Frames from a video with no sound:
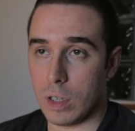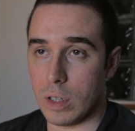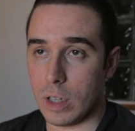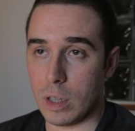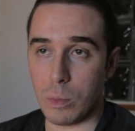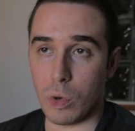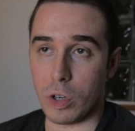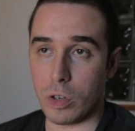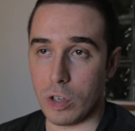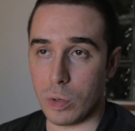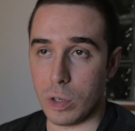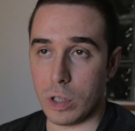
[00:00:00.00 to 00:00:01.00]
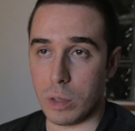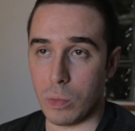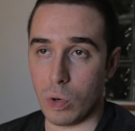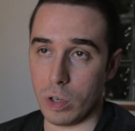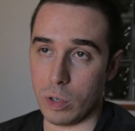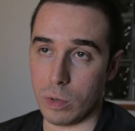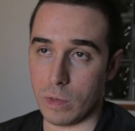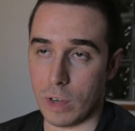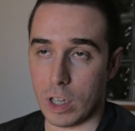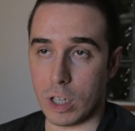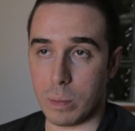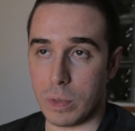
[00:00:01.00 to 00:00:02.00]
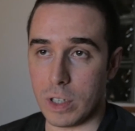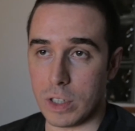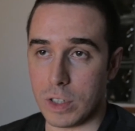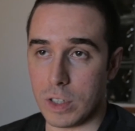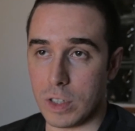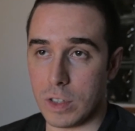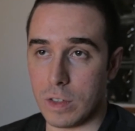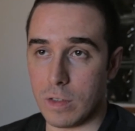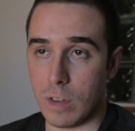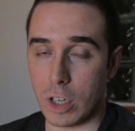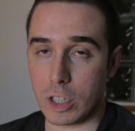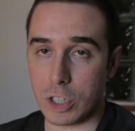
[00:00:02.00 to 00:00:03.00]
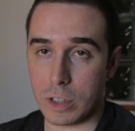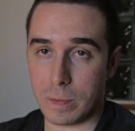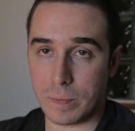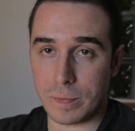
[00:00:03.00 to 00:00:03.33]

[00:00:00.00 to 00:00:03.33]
and the more you do it, the more you develop this function.